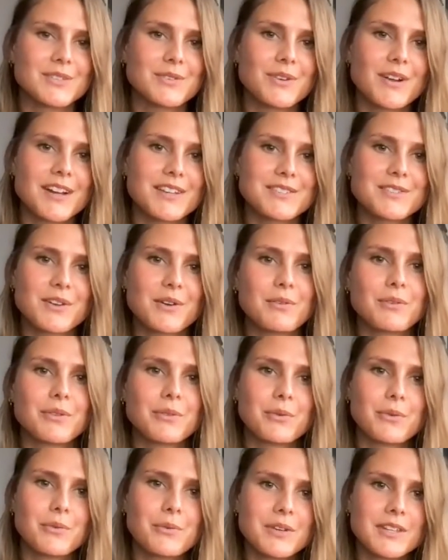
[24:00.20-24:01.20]
you guys go
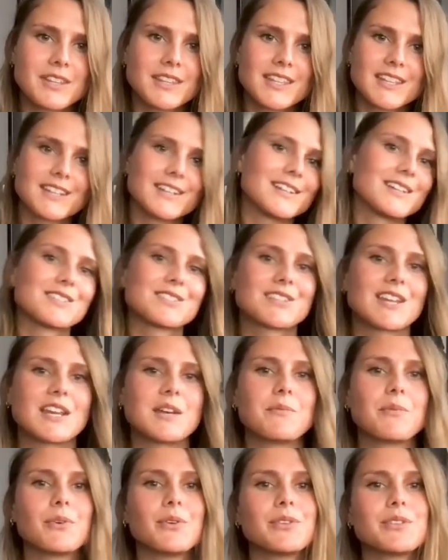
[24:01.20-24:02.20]
through with
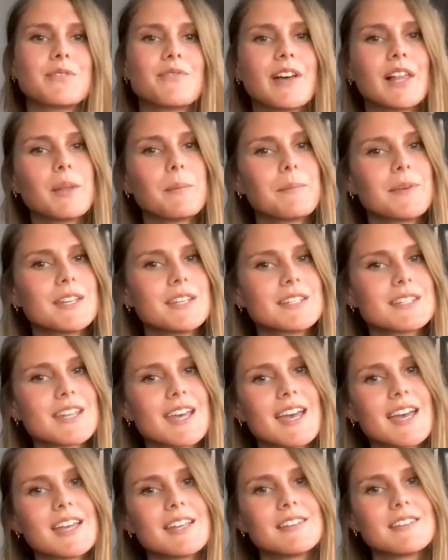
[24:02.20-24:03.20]
sustainable development,
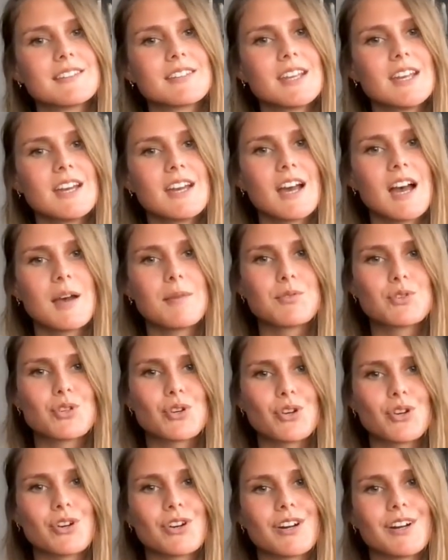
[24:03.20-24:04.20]
and I'm
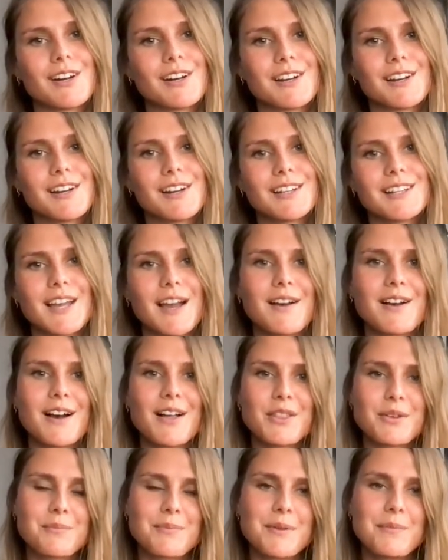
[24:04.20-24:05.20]
sure,
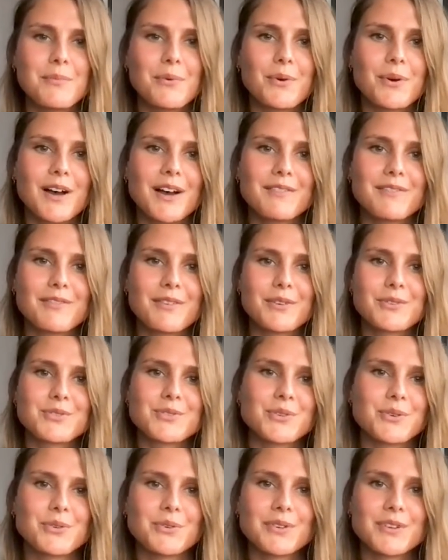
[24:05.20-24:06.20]
other people have
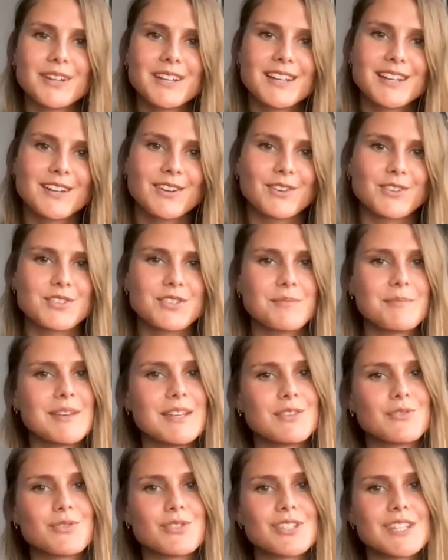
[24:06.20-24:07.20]
also got some
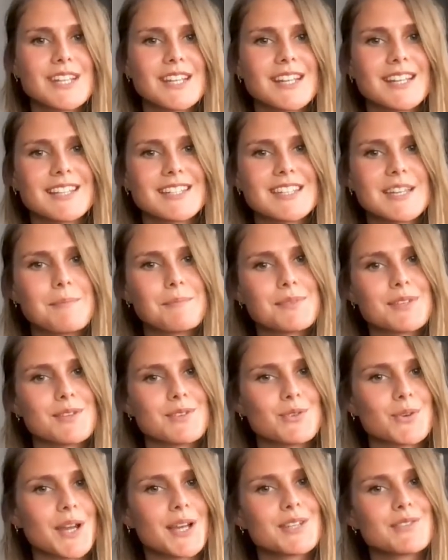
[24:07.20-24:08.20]
interesting tips
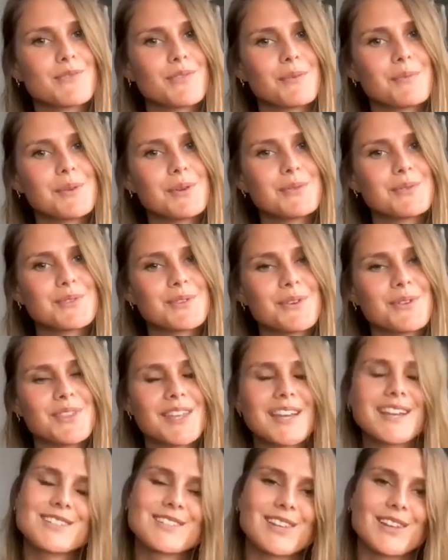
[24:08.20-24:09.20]
and tricks from you. So,
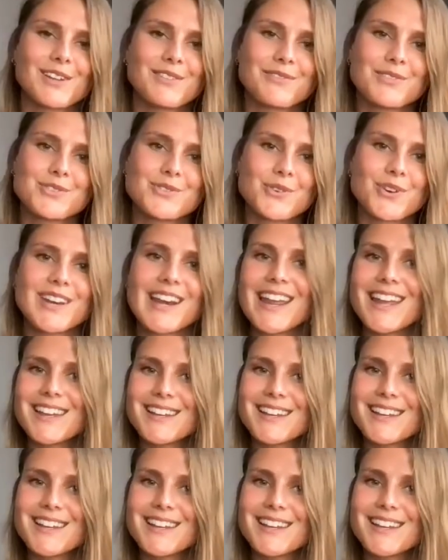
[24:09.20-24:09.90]
thanks a lot for joining.